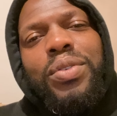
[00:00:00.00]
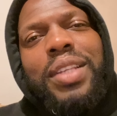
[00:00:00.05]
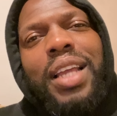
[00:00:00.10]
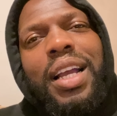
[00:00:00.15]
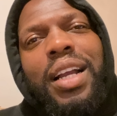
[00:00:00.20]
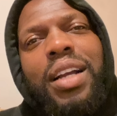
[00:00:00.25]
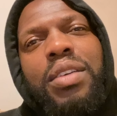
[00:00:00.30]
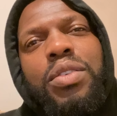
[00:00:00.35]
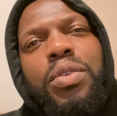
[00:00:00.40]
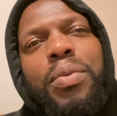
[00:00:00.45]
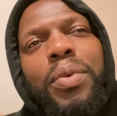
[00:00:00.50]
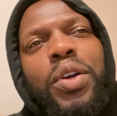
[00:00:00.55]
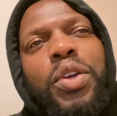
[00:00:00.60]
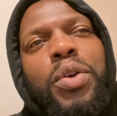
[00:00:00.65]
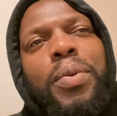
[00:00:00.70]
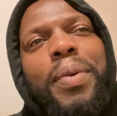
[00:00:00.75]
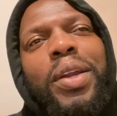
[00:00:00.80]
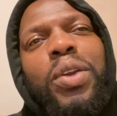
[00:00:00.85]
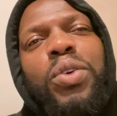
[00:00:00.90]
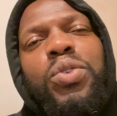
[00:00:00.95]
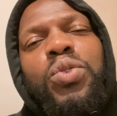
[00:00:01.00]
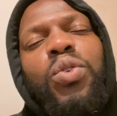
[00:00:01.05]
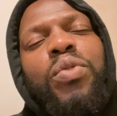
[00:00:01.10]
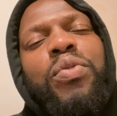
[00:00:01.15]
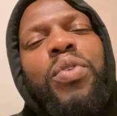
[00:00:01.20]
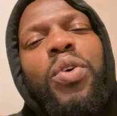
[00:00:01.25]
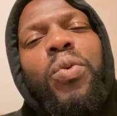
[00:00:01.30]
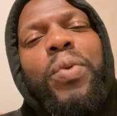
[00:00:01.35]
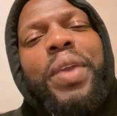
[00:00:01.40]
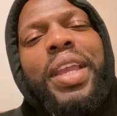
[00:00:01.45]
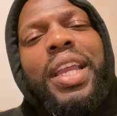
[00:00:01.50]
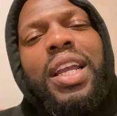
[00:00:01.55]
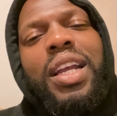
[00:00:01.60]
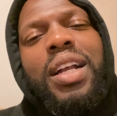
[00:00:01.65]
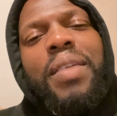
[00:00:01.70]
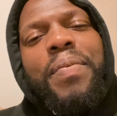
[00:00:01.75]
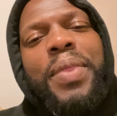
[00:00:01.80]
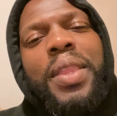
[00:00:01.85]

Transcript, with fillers: Like you might you might not talk for a week,